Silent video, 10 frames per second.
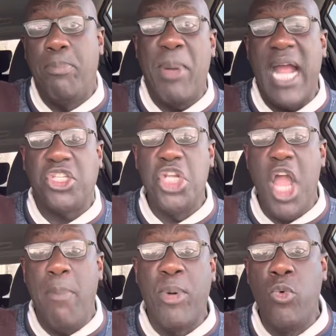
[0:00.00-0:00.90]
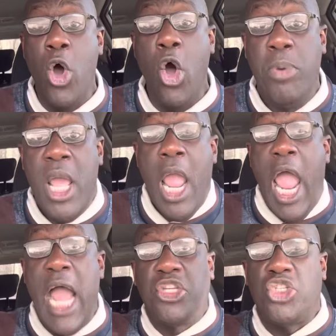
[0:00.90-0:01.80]
back to the upper room
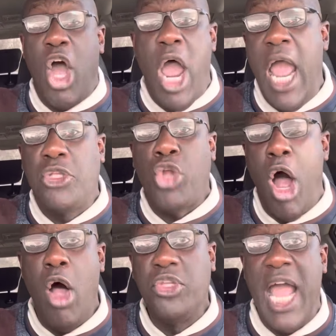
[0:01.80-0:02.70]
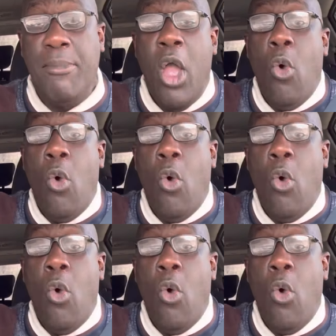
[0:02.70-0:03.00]
and so, and told them,